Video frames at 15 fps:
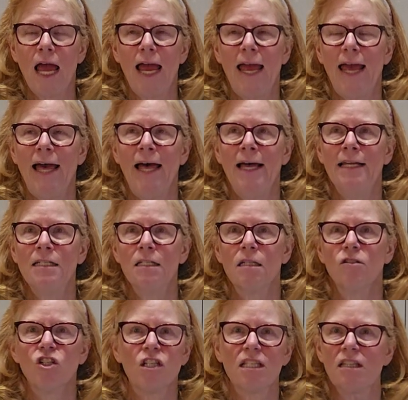and
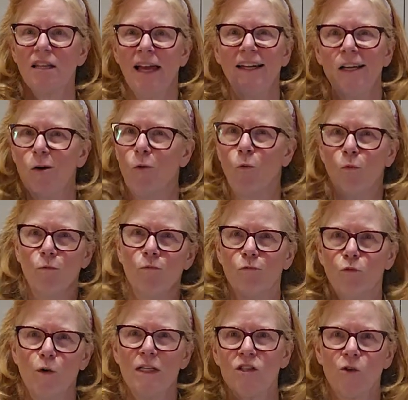just let it
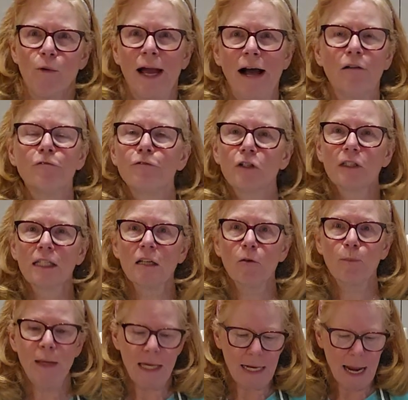whiz around for a little
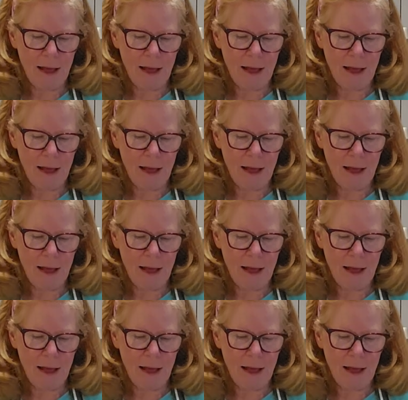bit,